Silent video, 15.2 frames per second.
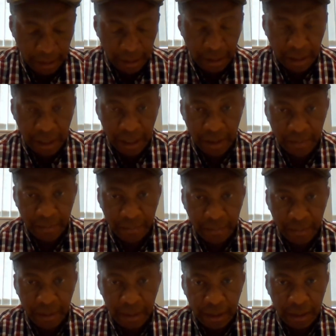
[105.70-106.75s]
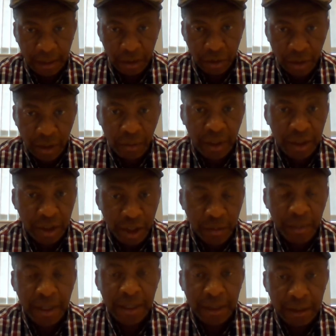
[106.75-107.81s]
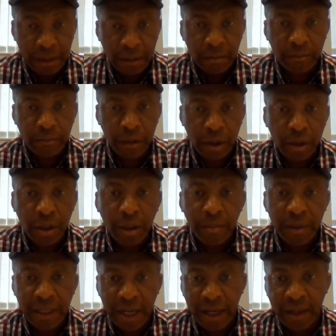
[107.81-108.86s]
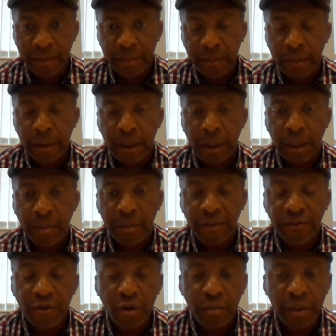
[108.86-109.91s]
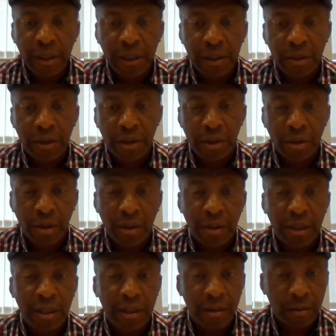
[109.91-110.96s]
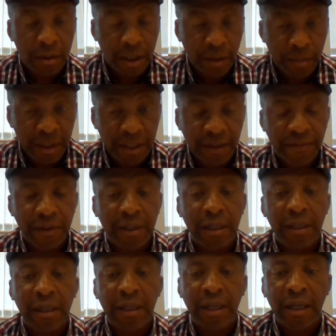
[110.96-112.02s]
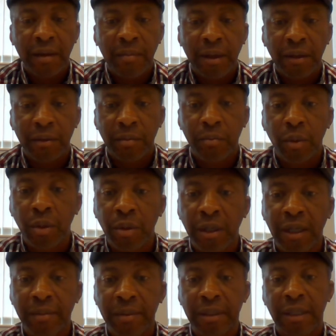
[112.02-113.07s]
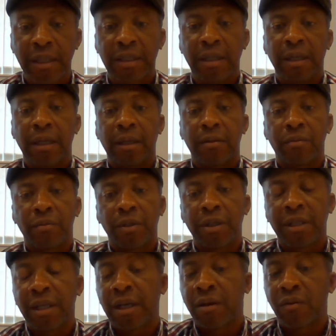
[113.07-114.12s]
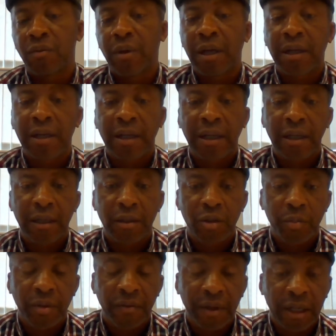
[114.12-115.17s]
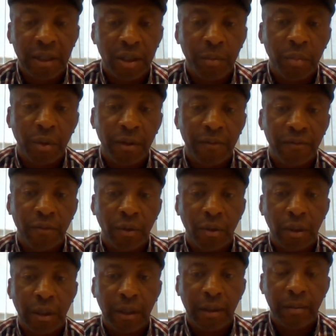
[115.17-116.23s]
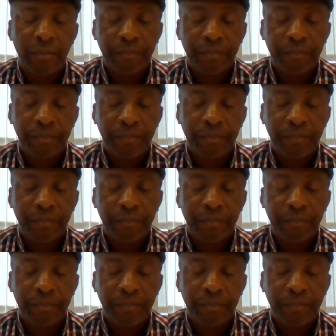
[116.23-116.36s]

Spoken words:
Um, so I wanted to spend some time, a few minutes, just talking specifically again about the programs that are running out of Wakenagan to provide support for